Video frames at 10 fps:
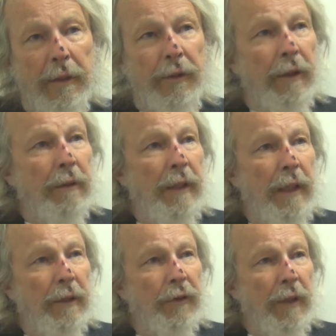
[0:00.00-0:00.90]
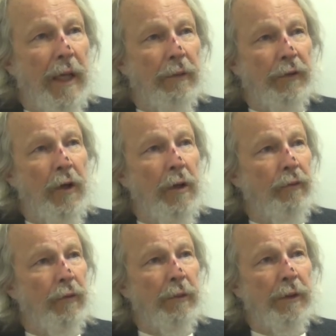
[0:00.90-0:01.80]
general counsel, I was
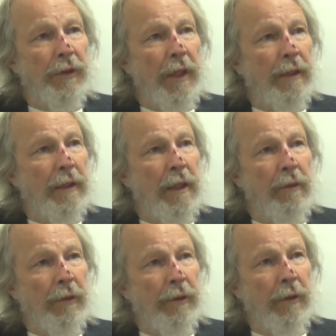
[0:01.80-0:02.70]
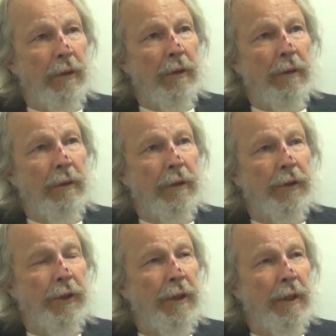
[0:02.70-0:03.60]
hopeful because I dealt with her.
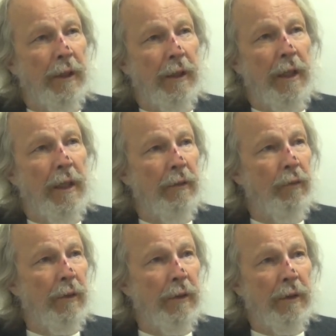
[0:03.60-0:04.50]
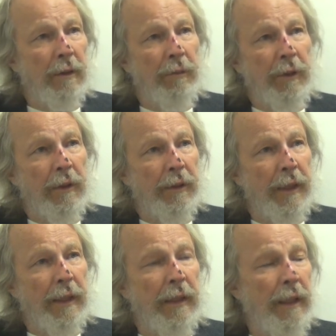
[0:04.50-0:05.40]
She did a lot of work on a bill
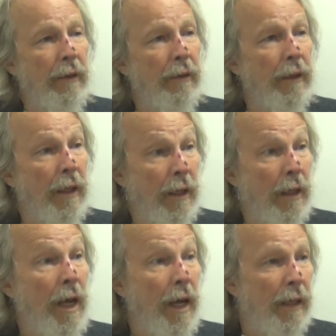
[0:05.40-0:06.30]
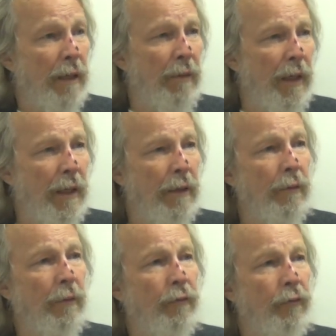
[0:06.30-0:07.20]
that I cared a lot about
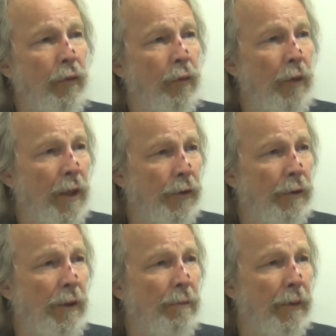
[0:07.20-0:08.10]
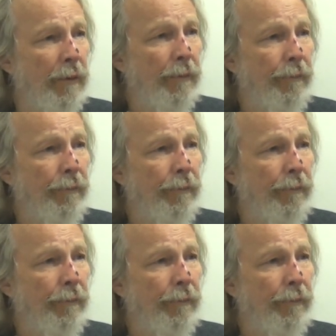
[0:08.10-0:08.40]
for Roger Goodman.